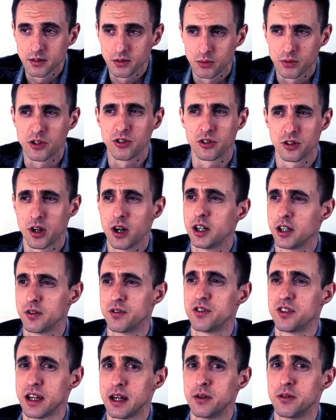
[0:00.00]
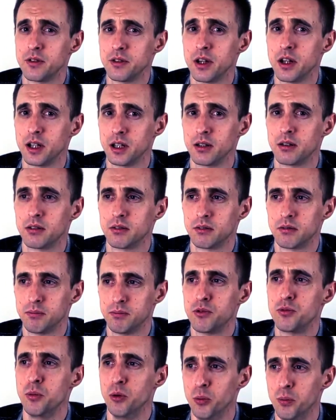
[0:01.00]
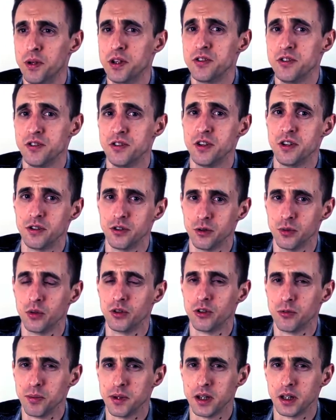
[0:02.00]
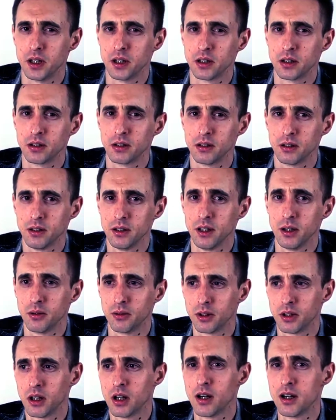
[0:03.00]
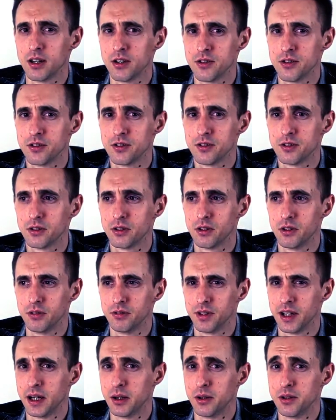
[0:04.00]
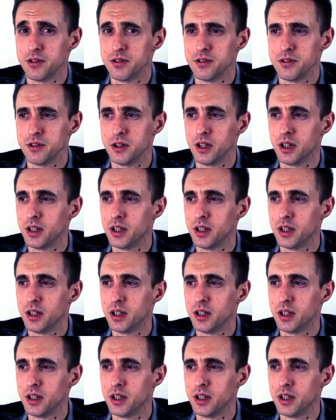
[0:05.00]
which kind of sounds like small businesses who want to be clients of ours,